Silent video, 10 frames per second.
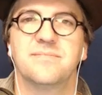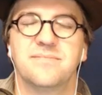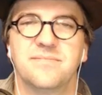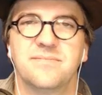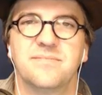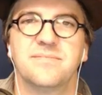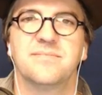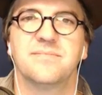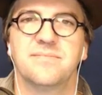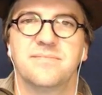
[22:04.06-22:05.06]

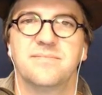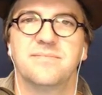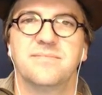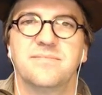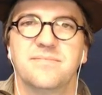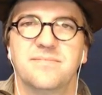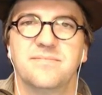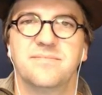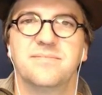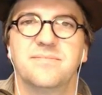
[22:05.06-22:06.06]

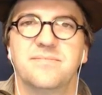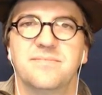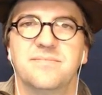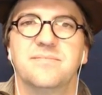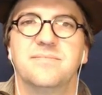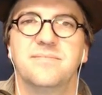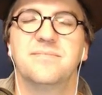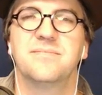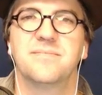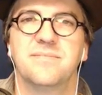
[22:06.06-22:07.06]

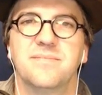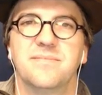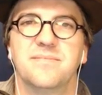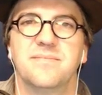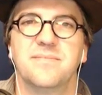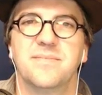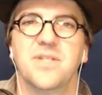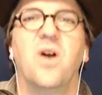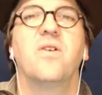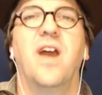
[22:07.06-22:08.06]

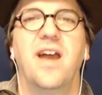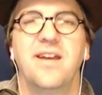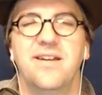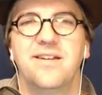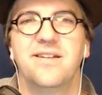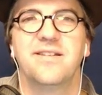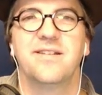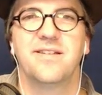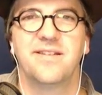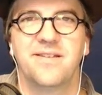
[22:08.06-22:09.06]

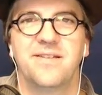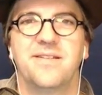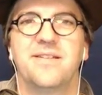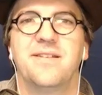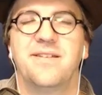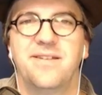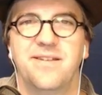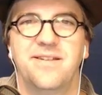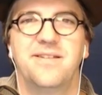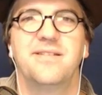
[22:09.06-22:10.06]

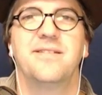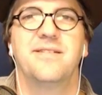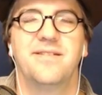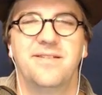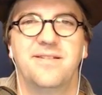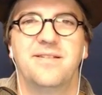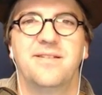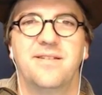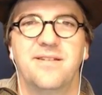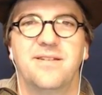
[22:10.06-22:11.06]

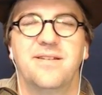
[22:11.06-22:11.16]
This person isn't speaking.